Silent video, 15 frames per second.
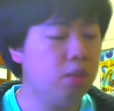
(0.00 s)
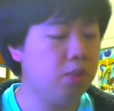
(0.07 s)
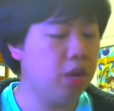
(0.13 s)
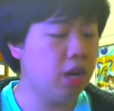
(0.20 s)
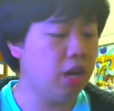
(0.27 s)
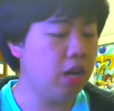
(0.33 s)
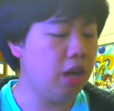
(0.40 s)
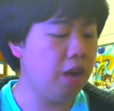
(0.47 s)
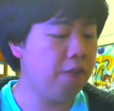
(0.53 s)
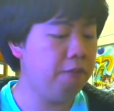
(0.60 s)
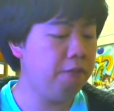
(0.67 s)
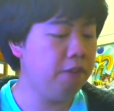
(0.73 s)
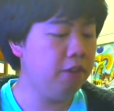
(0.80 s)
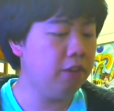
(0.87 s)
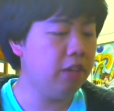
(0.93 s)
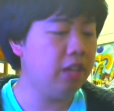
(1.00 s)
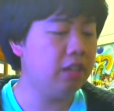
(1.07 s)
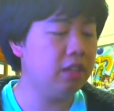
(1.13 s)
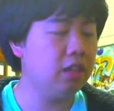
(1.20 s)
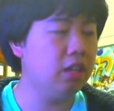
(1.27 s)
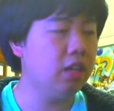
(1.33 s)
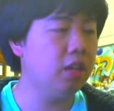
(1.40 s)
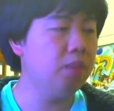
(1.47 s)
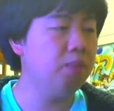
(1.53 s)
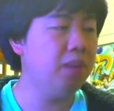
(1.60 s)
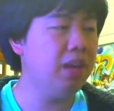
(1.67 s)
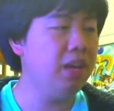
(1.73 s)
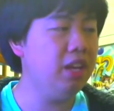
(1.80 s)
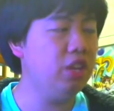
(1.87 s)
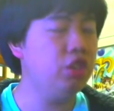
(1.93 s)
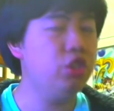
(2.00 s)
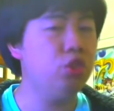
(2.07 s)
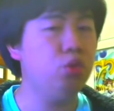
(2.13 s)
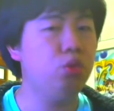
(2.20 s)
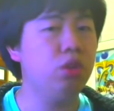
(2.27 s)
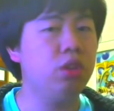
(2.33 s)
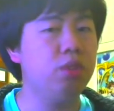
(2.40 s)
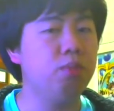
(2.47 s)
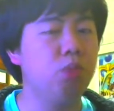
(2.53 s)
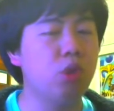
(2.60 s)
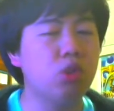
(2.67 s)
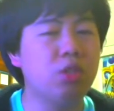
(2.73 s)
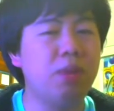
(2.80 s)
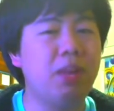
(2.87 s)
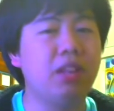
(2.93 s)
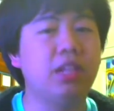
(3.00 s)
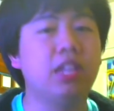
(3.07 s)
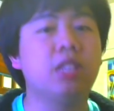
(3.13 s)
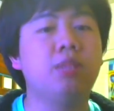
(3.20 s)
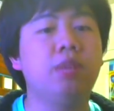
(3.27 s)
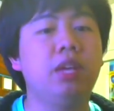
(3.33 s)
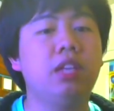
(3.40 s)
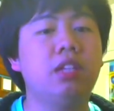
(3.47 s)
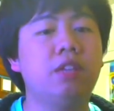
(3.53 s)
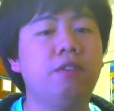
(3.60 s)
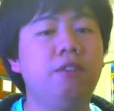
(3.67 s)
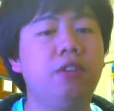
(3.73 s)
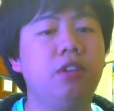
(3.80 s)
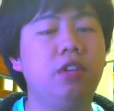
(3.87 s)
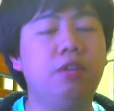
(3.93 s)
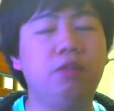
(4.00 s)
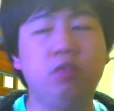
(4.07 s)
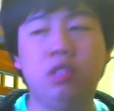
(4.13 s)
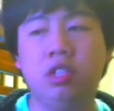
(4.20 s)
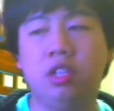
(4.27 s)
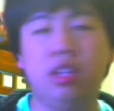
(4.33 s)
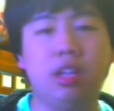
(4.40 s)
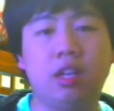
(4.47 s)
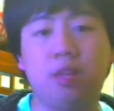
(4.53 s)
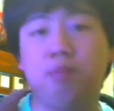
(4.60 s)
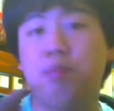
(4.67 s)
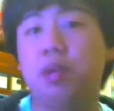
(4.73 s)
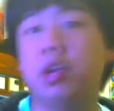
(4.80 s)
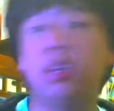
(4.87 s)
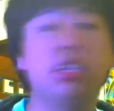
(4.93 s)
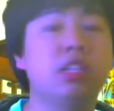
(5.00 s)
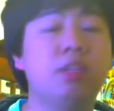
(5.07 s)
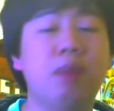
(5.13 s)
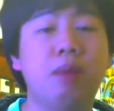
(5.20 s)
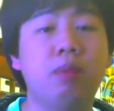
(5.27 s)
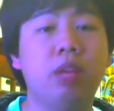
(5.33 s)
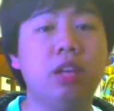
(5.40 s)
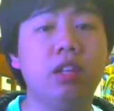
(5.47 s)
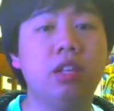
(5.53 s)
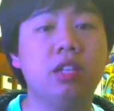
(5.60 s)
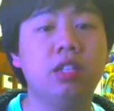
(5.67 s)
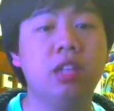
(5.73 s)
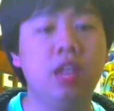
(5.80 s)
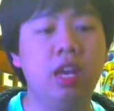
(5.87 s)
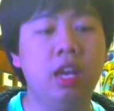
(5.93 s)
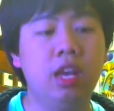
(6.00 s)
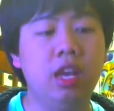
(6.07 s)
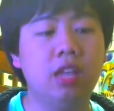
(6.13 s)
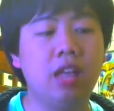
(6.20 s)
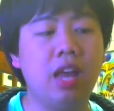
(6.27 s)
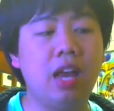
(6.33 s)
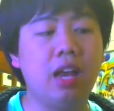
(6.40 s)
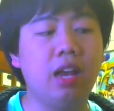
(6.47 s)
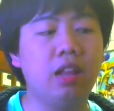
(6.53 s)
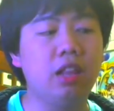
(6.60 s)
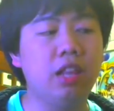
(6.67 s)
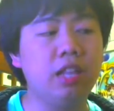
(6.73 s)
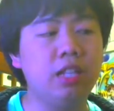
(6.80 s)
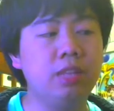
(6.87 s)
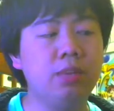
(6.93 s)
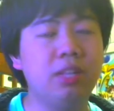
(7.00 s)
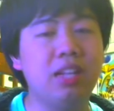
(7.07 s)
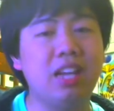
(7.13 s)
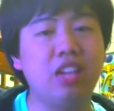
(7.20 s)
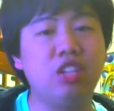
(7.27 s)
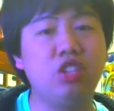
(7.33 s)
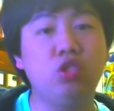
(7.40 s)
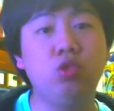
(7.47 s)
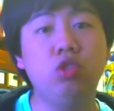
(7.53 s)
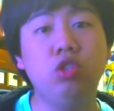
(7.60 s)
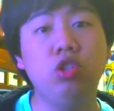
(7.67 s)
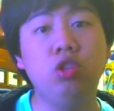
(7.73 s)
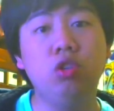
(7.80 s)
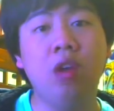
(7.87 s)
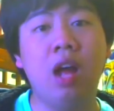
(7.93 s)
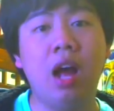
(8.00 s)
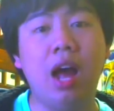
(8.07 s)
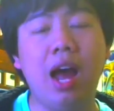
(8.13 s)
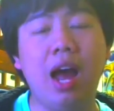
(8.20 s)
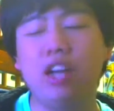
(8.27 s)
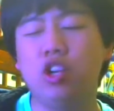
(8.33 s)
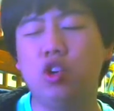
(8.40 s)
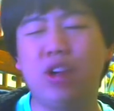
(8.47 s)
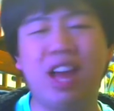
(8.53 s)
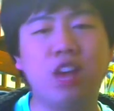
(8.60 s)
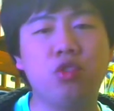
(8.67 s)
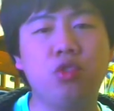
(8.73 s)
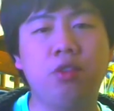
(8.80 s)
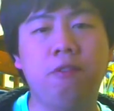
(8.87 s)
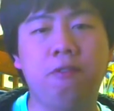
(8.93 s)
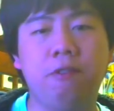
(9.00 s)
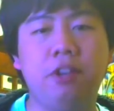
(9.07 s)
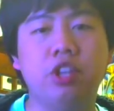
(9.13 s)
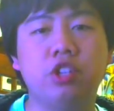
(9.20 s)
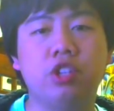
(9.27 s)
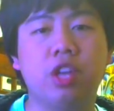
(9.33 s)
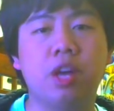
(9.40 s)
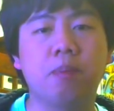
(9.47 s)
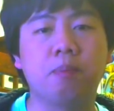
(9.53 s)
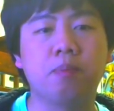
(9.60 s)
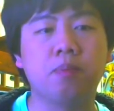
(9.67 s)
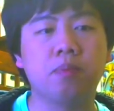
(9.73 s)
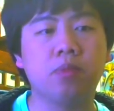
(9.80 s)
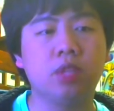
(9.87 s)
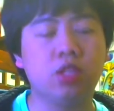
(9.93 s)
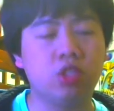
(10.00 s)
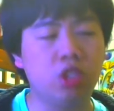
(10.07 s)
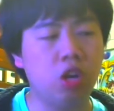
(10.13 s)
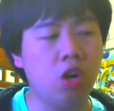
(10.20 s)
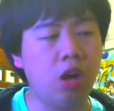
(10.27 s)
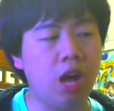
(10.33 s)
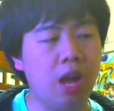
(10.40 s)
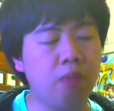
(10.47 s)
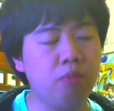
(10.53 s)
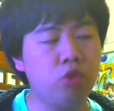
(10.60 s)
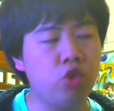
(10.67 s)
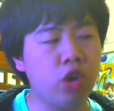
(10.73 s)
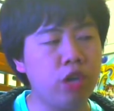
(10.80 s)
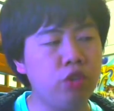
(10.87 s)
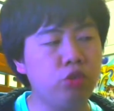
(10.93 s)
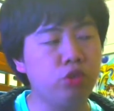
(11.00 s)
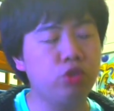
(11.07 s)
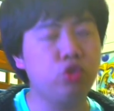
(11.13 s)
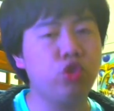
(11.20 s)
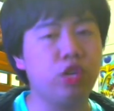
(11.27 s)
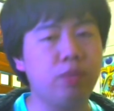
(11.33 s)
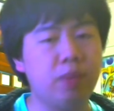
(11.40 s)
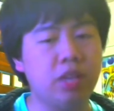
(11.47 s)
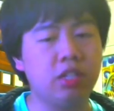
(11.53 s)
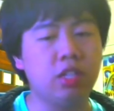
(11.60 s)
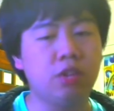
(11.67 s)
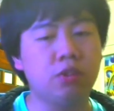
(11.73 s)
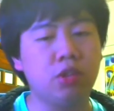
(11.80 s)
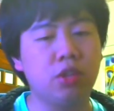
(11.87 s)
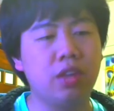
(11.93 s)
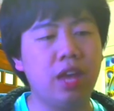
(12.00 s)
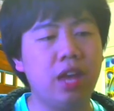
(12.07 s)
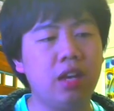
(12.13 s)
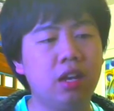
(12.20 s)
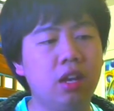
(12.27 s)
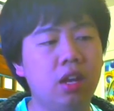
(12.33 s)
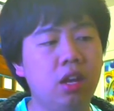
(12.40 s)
But I feel like the main issue with most of my Let's Plays, I feel, if you see like a bucket list of my playlist, is that the Let's Plays that I do, I don't actually finish them. So I'm trying to restrict myself so that